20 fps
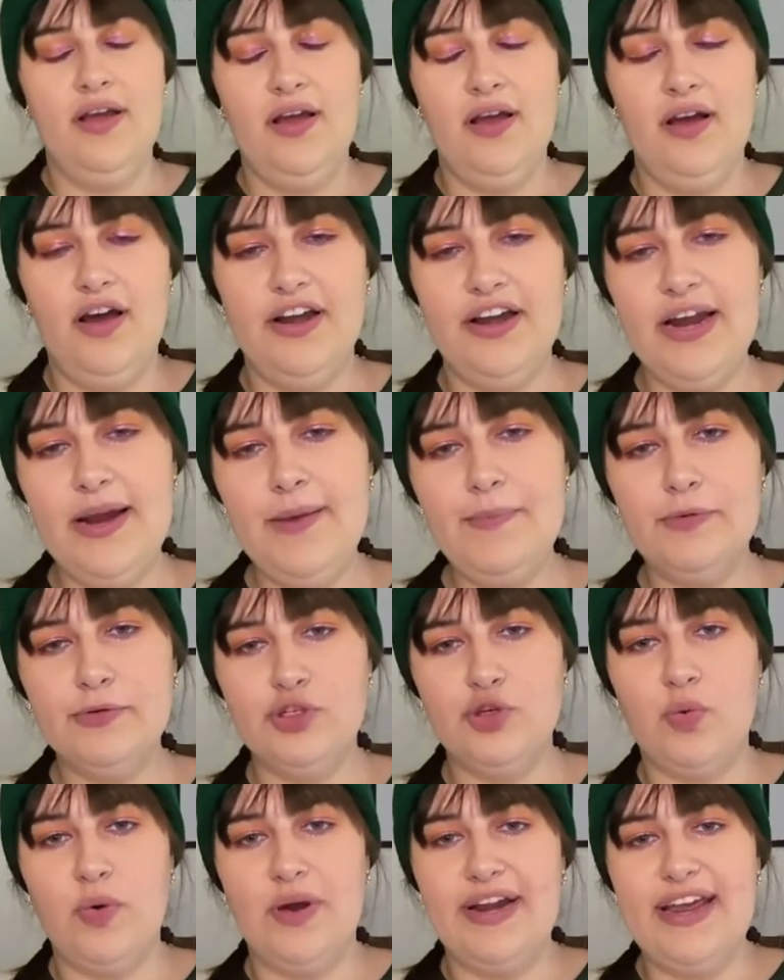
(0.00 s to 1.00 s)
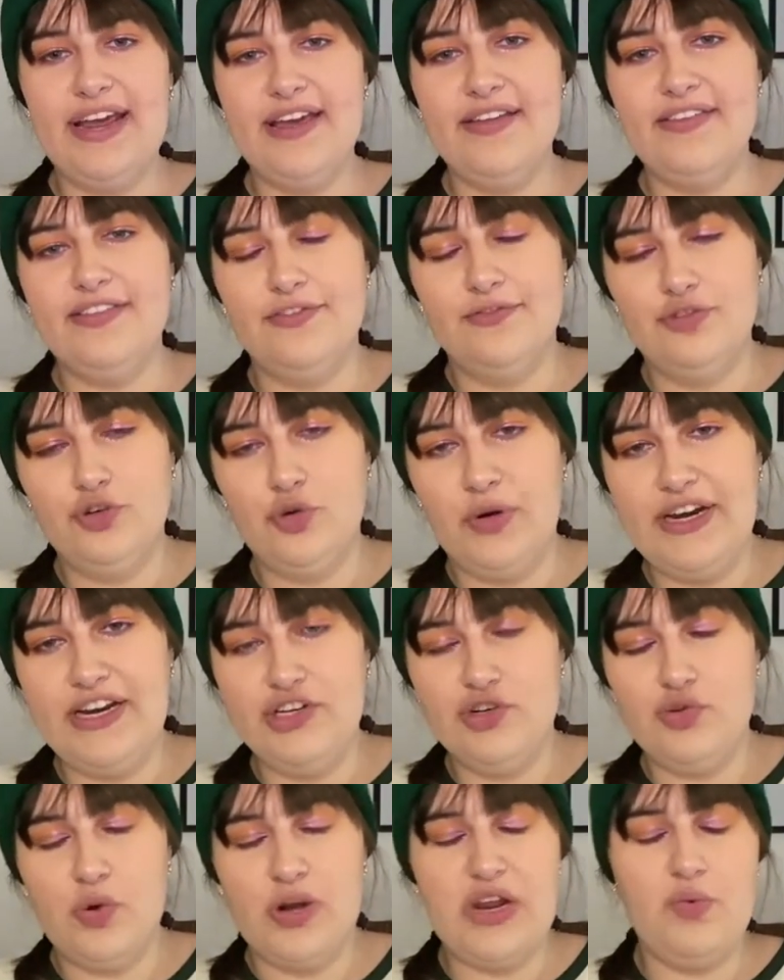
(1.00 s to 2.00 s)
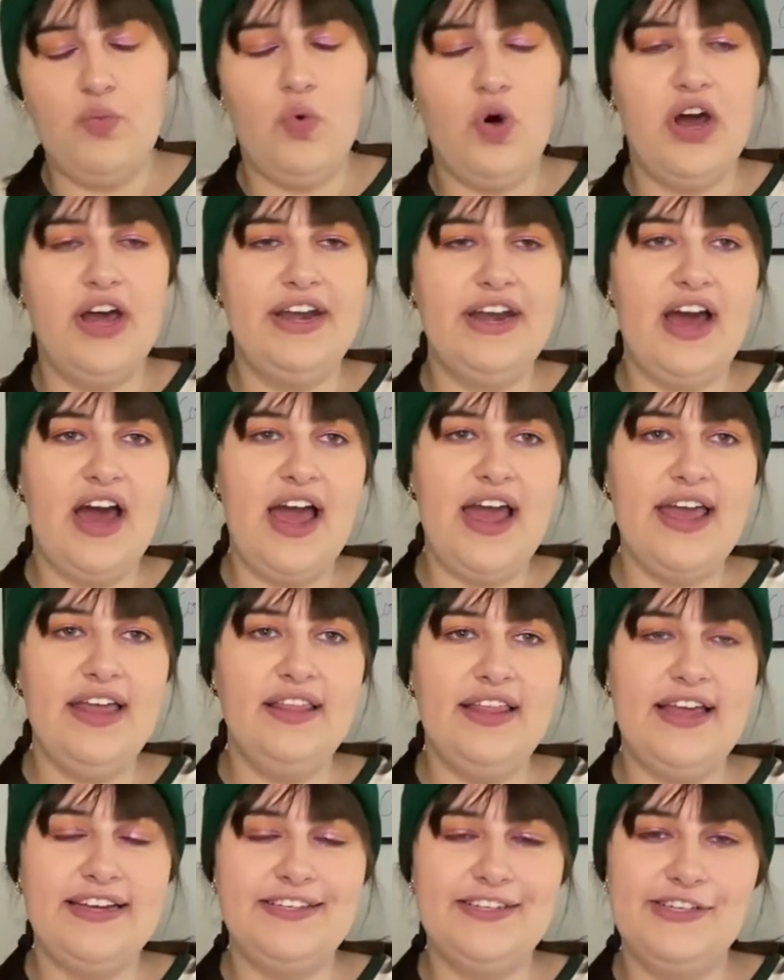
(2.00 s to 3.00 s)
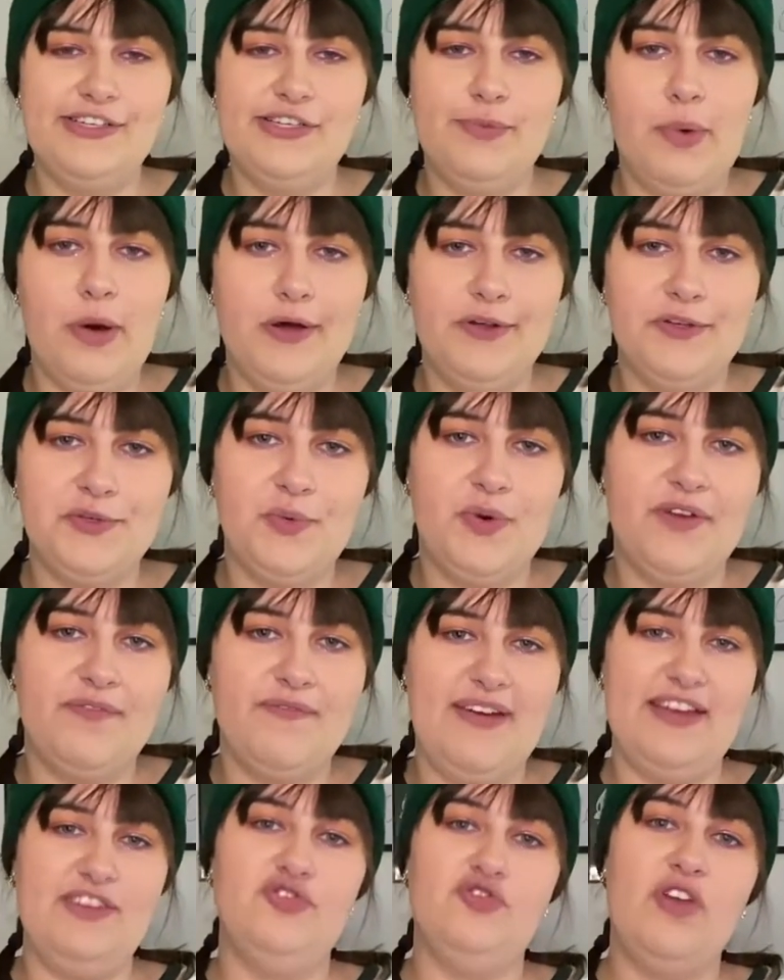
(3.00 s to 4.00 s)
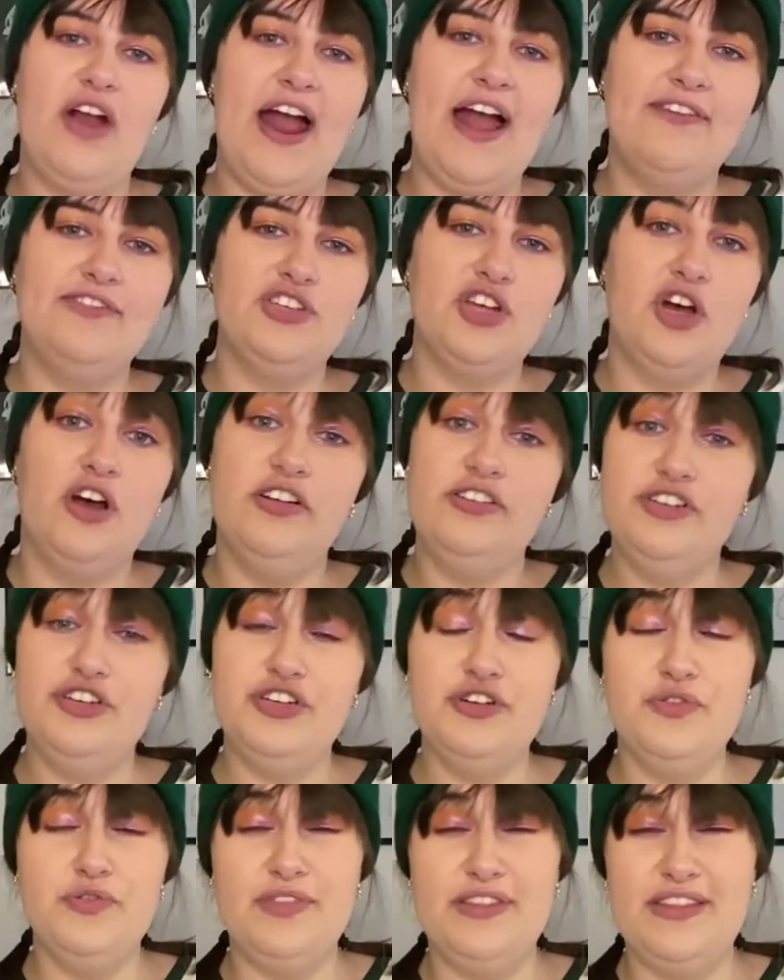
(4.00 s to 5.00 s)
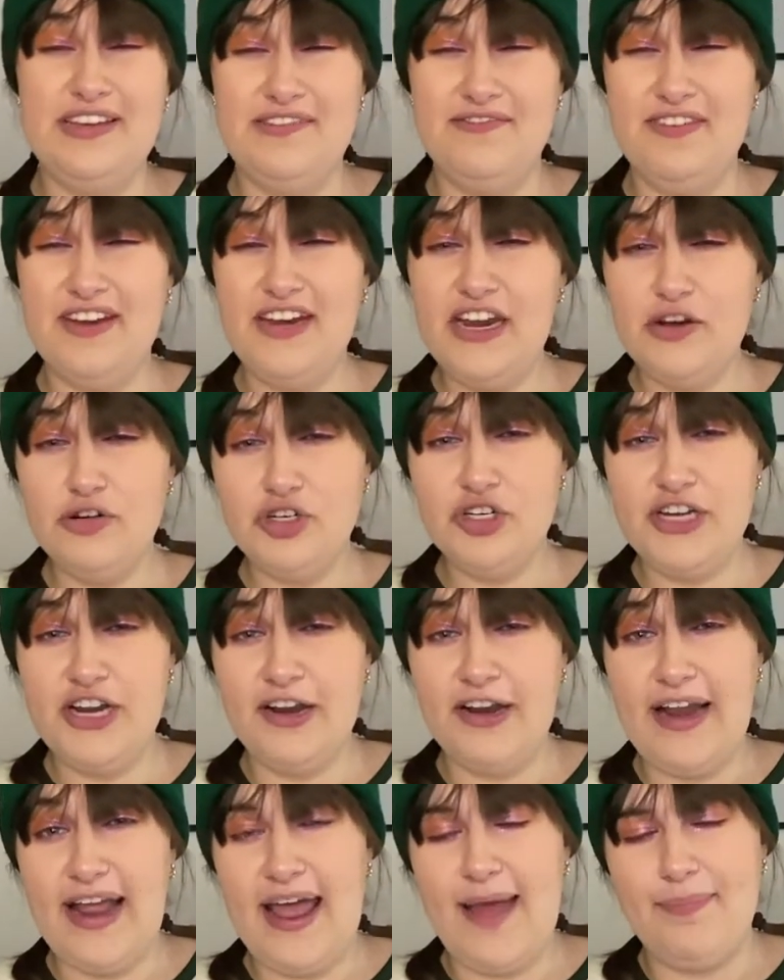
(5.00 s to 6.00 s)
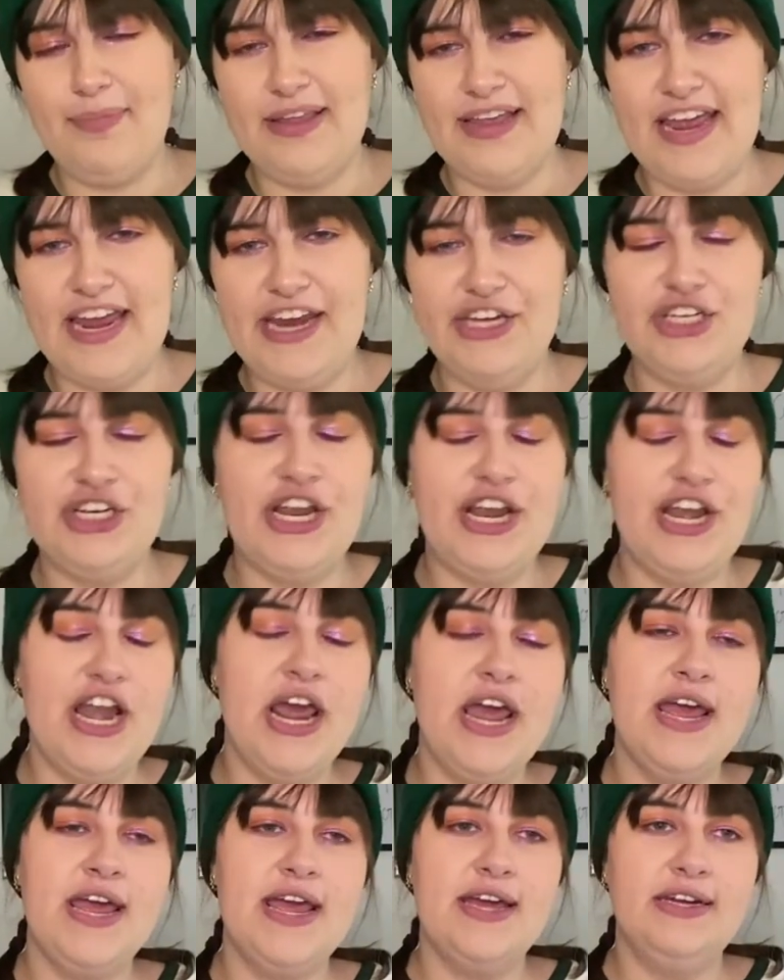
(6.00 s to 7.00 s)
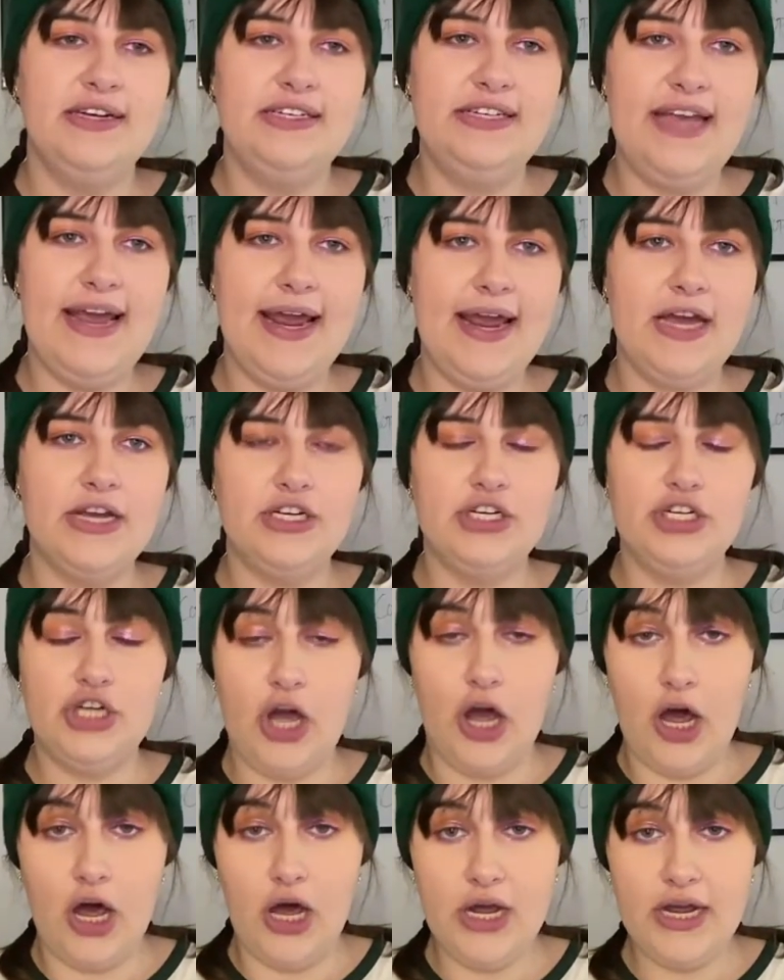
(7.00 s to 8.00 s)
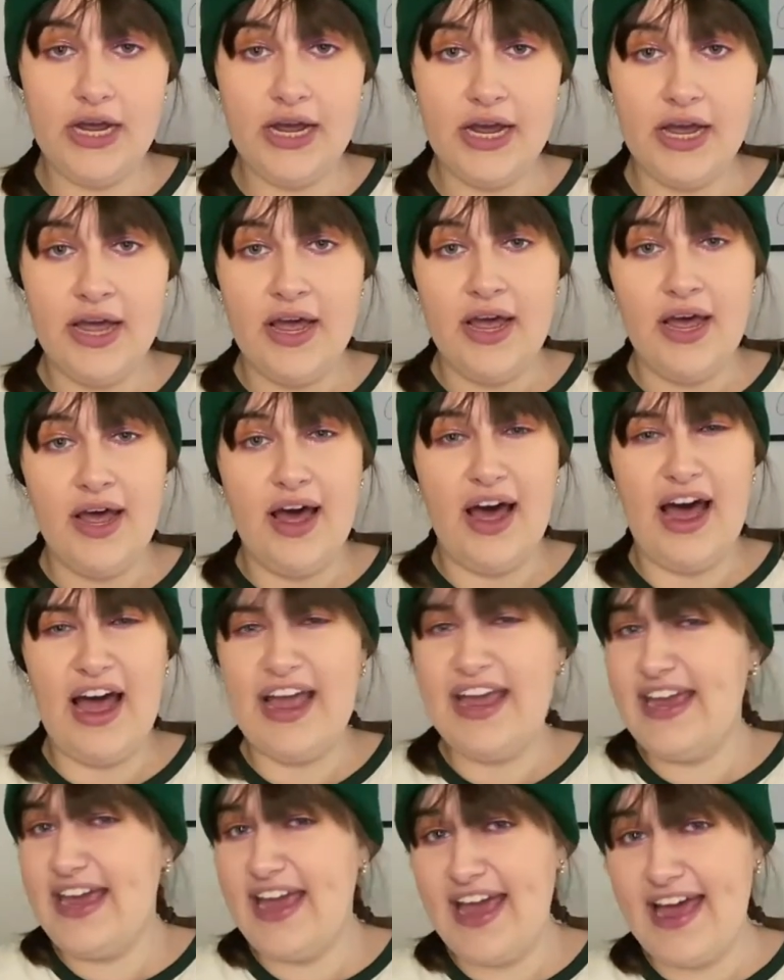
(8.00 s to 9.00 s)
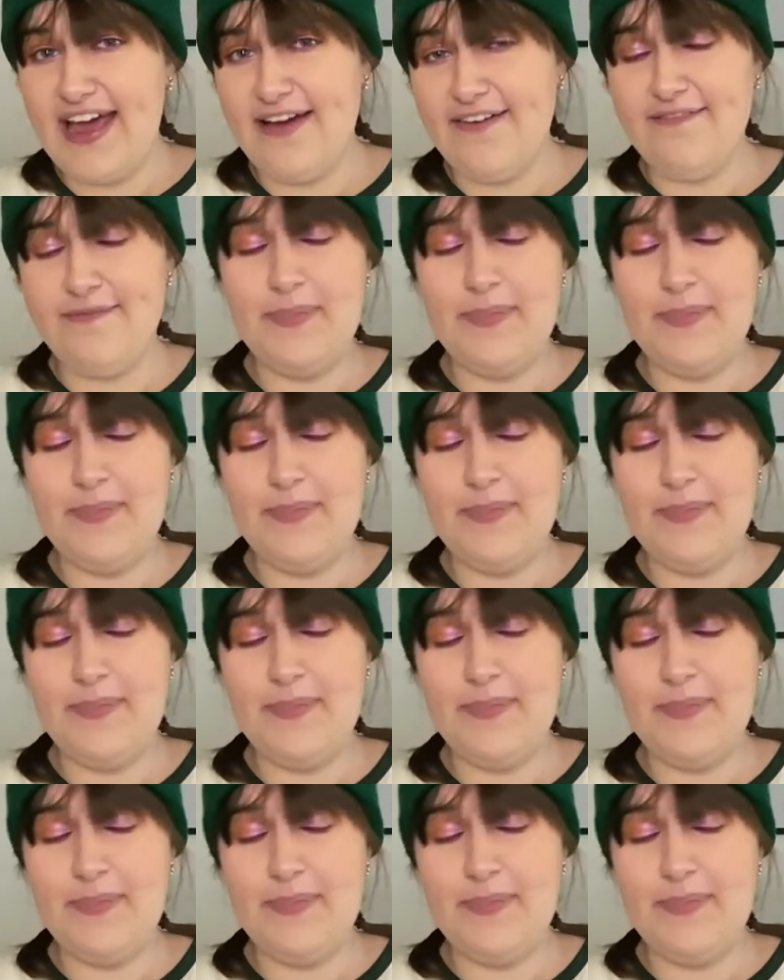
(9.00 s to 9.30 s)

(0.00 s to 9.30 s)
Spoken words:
On April 20th of 2021, I elected to post one of my drafts onto the video sharing application TikTok. I have